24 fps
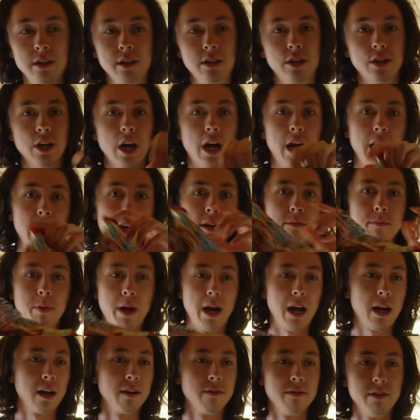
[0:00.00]
giant
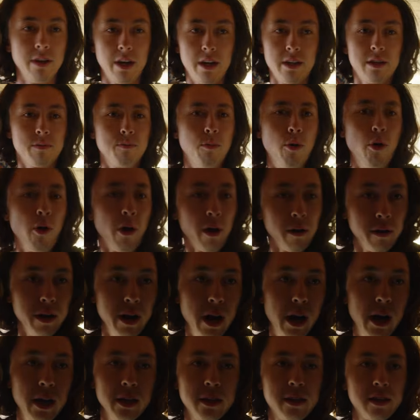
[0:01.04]
bag of nuts, more
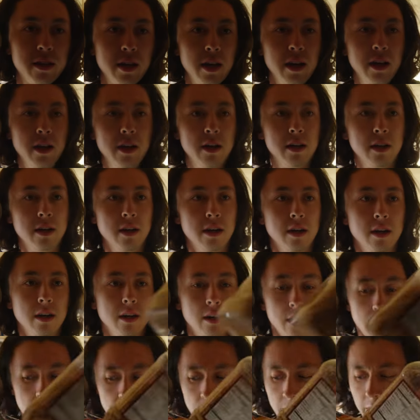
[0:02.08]
nuts.
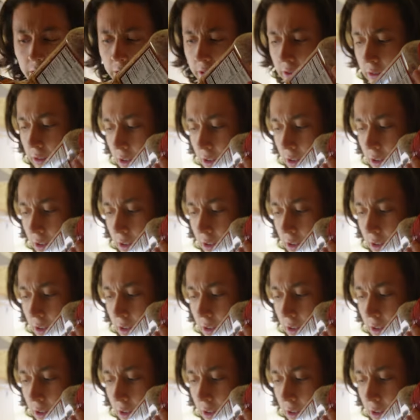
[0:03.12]
Why are there